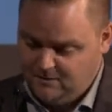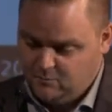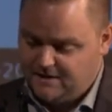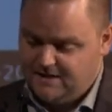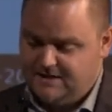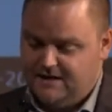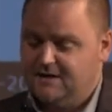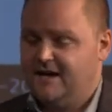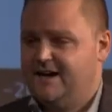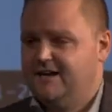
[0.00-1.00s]
we can
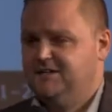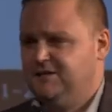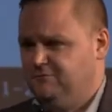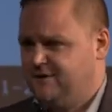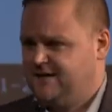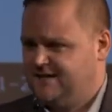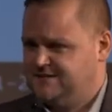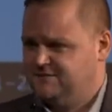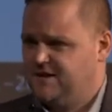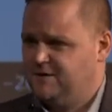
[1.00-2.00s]
add different
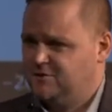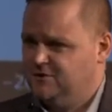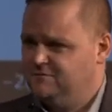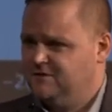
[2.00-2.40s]
kinds of chemical